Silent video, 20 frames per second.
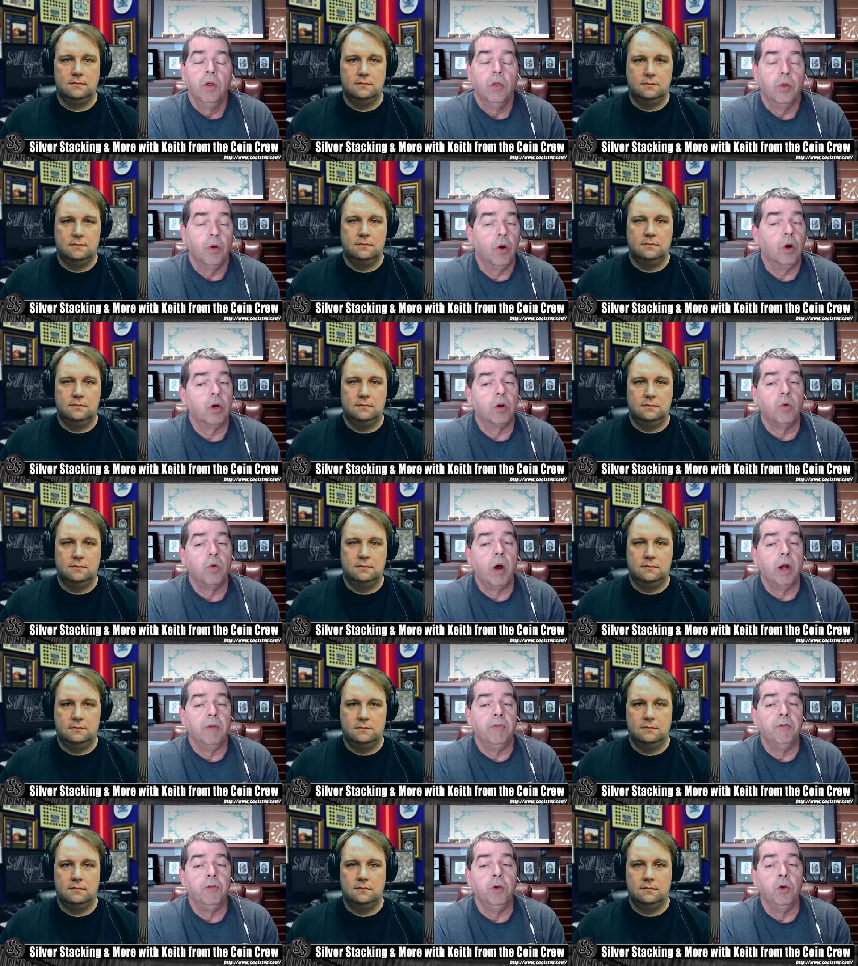Speaker 1: There are
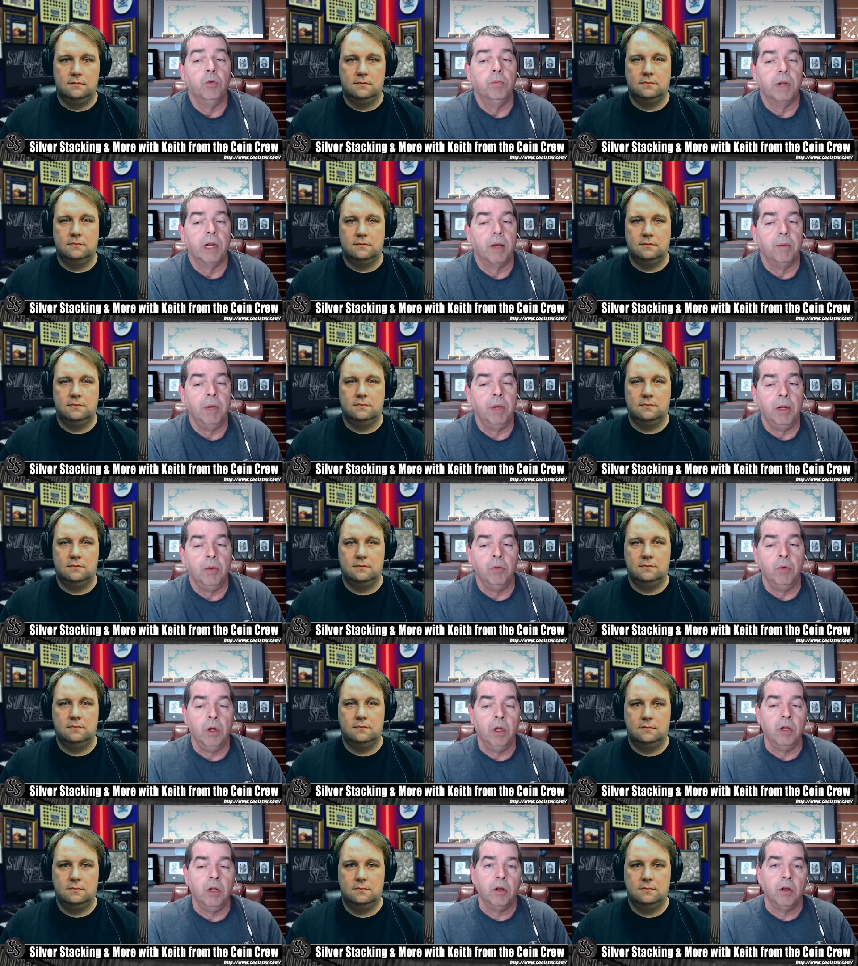quite a few, but I mean,
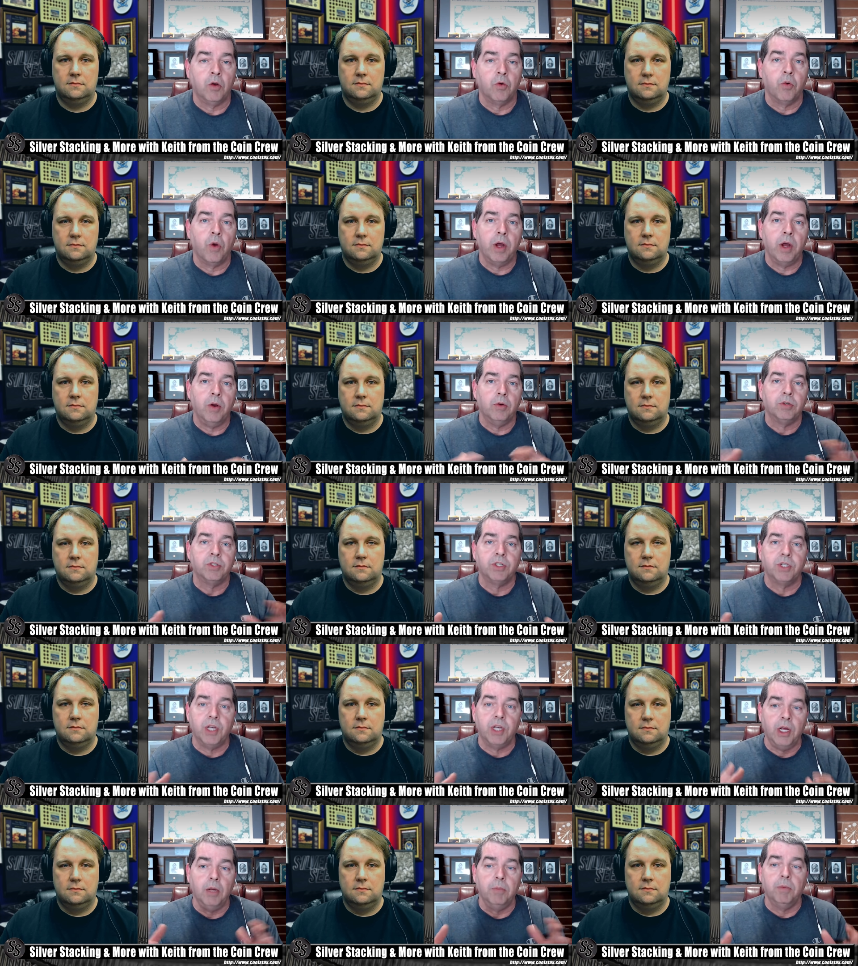in the greater
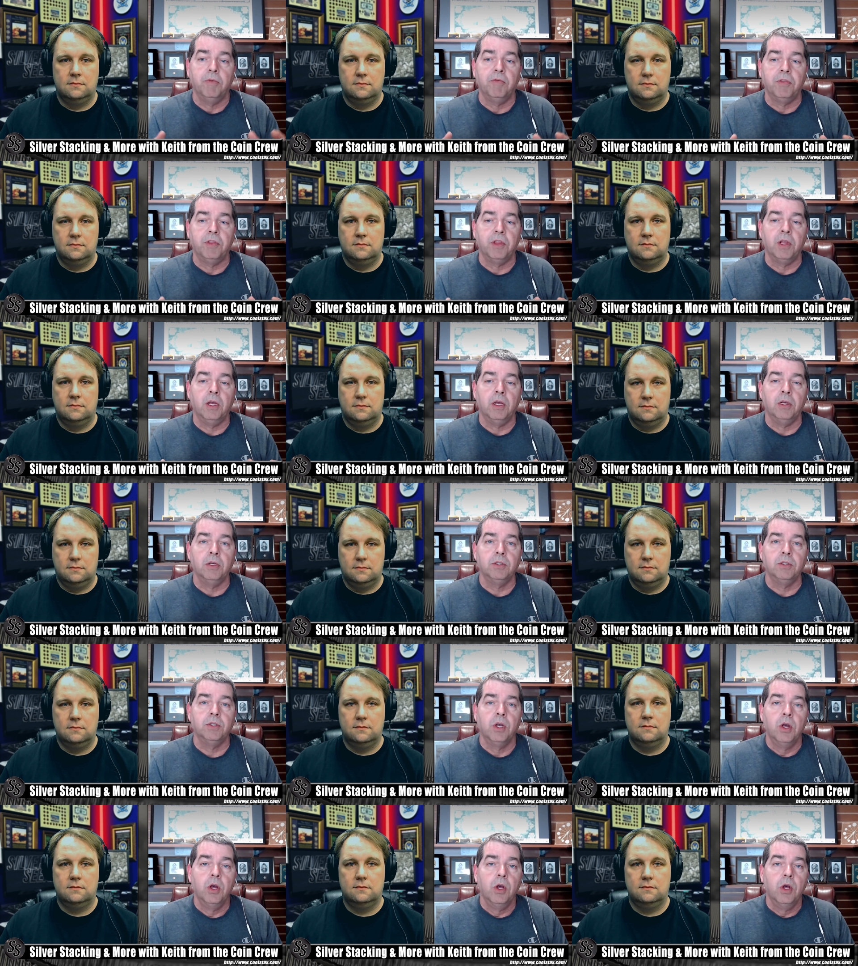scheme of
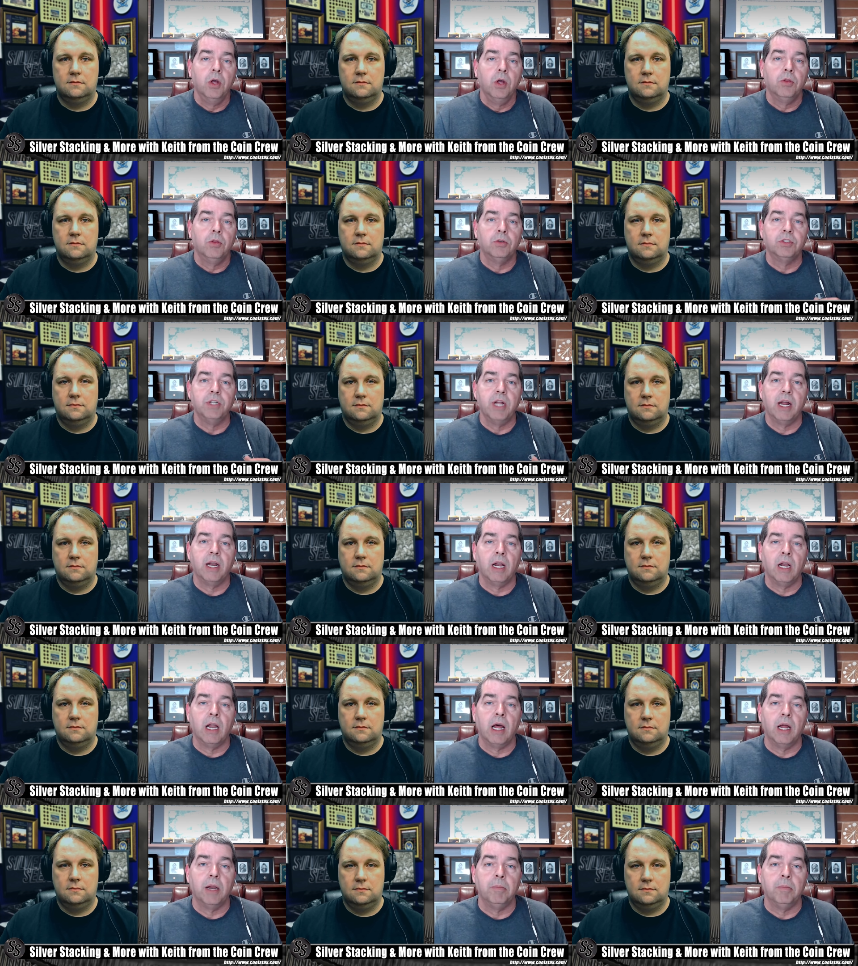things, there's not a
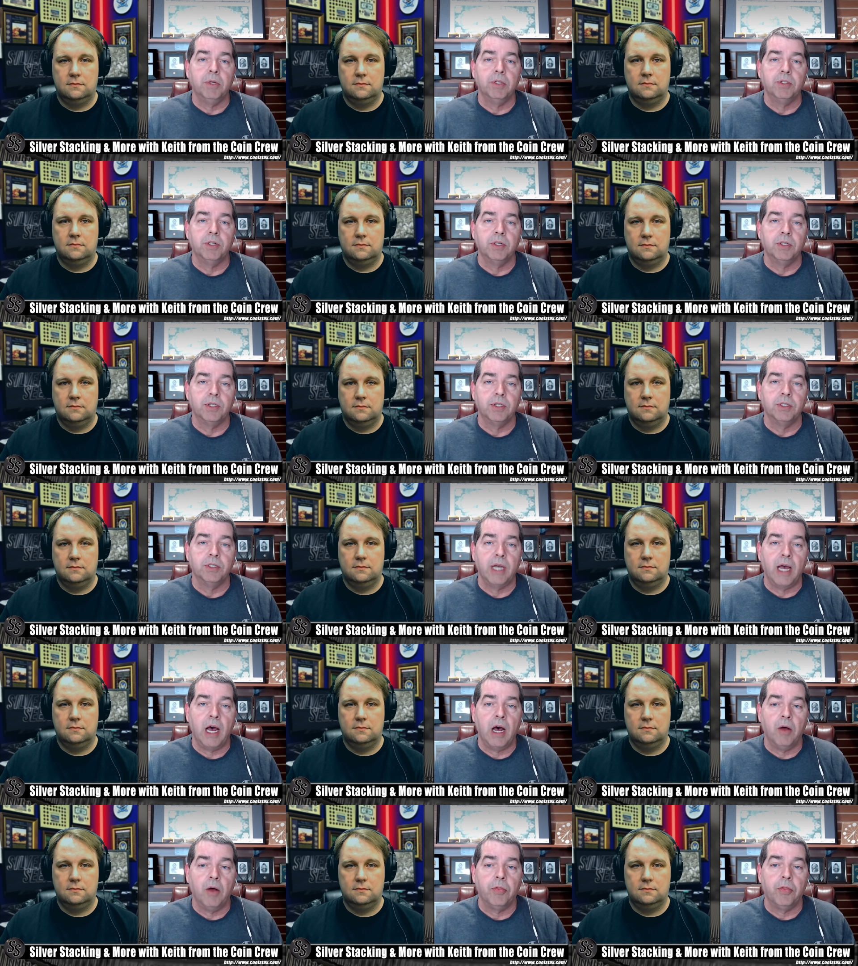lot of businesses
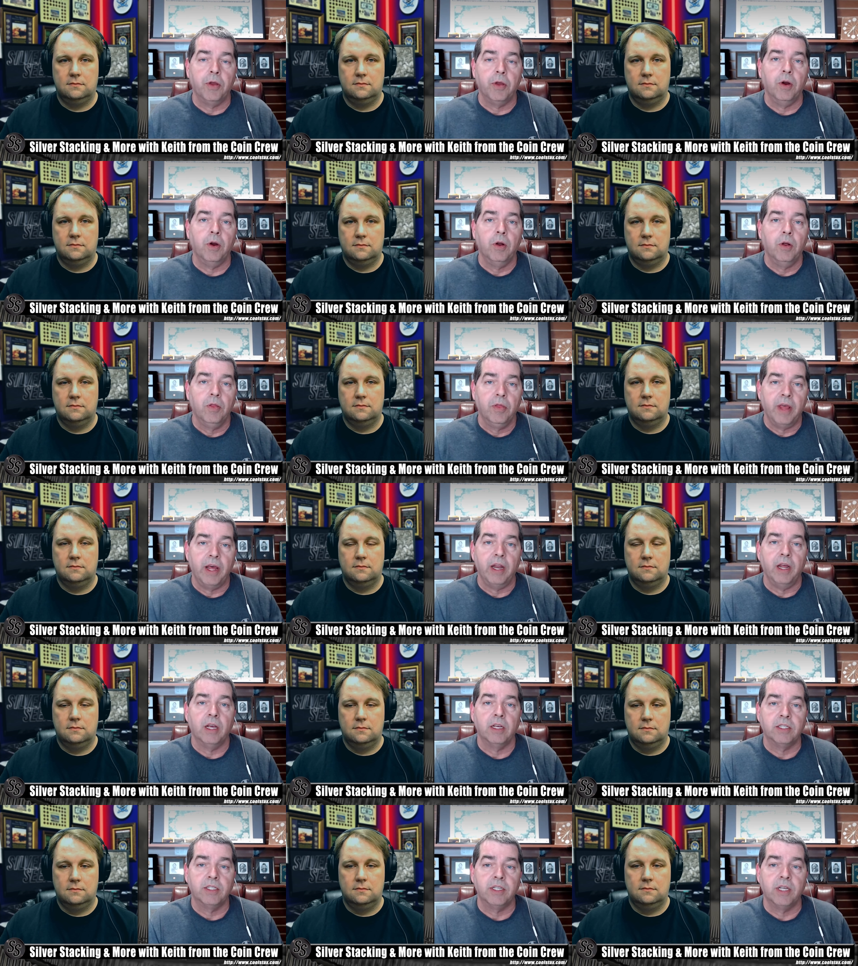out there
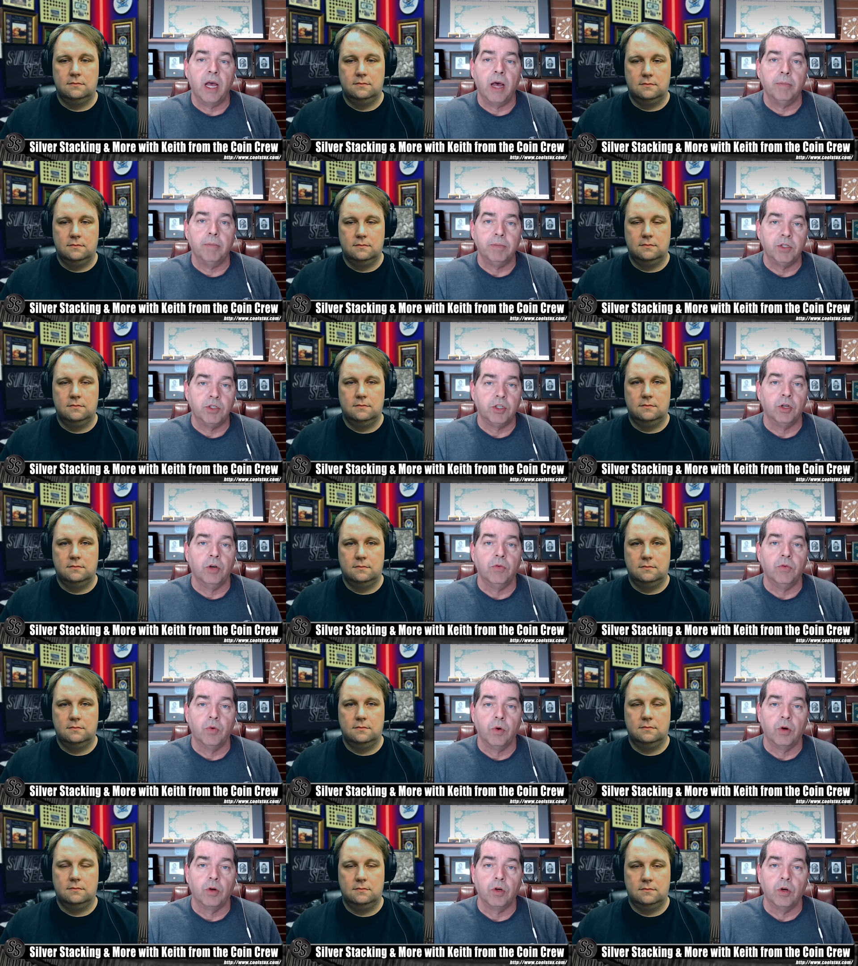that accept
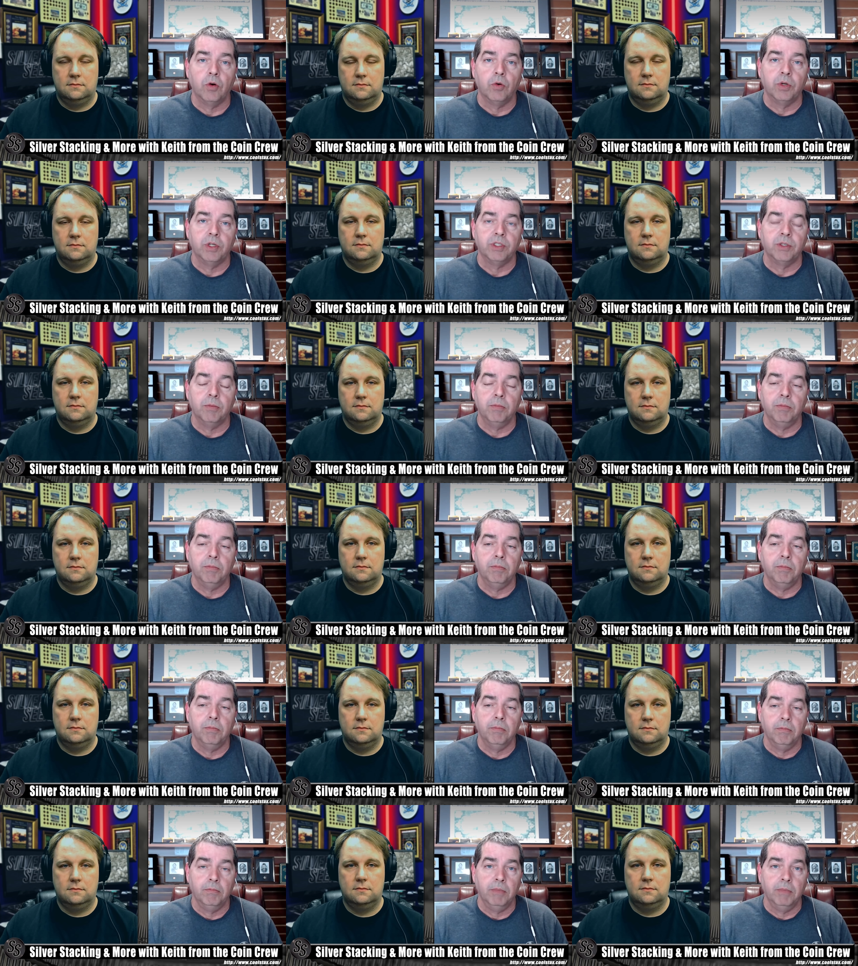silver or gold as a
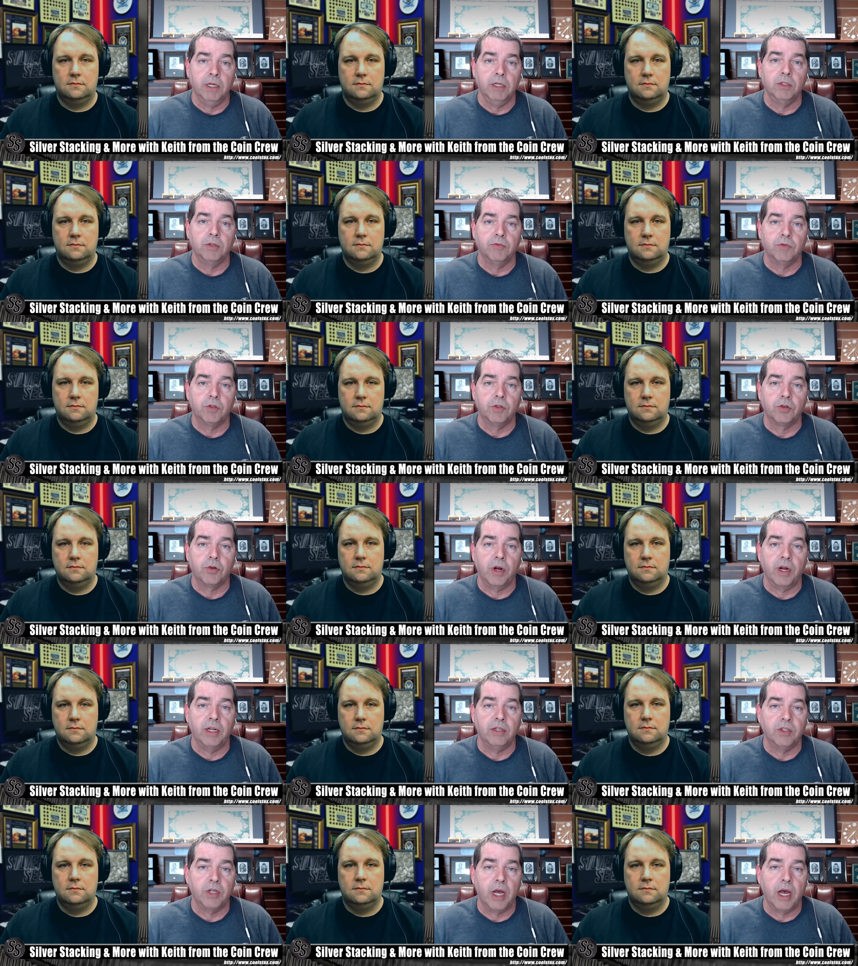means of
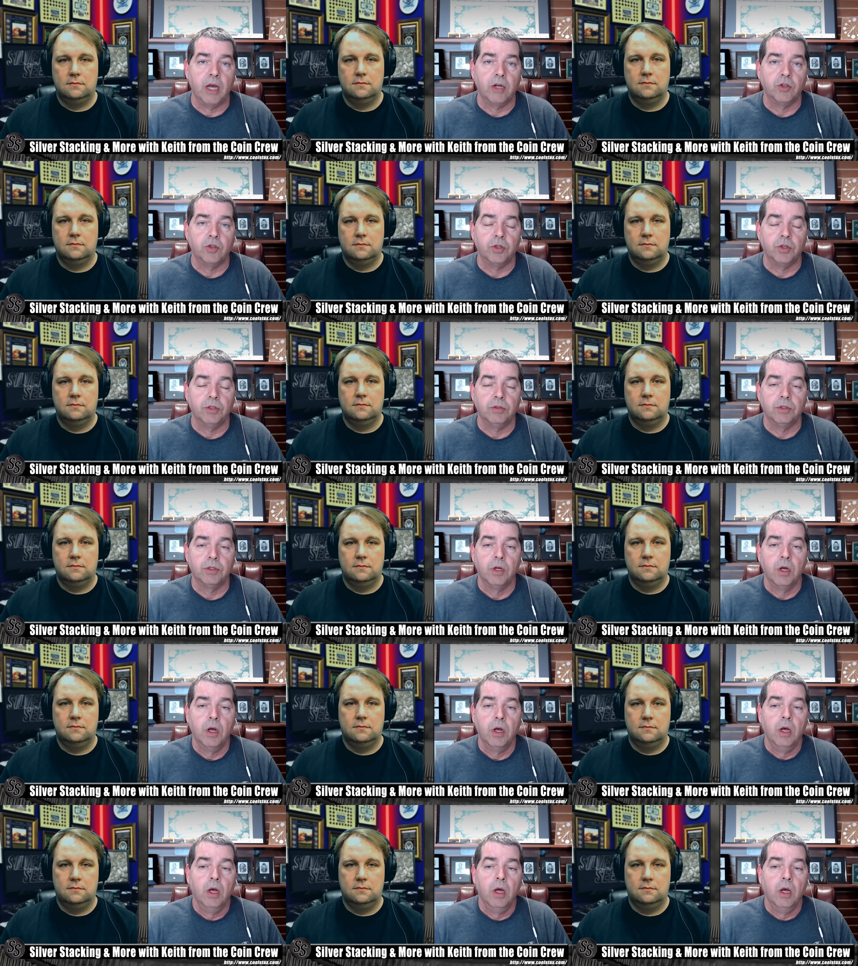transactions.